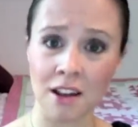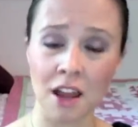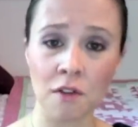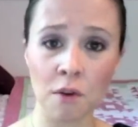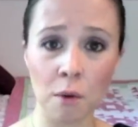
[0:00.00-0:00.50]

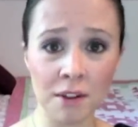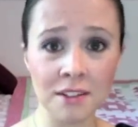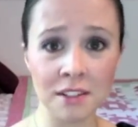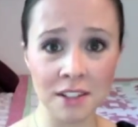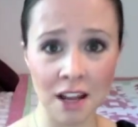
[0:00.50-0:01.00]
If it
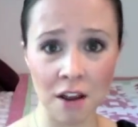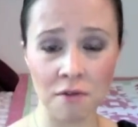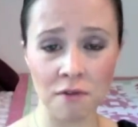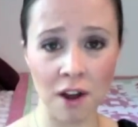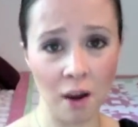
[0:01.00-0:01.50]
wasn't
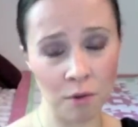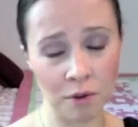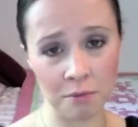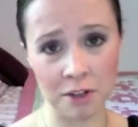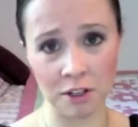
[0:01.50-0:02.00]
safe, I
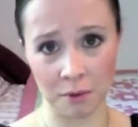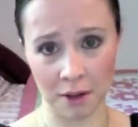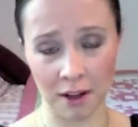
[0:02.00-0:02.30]
wouldn't be doing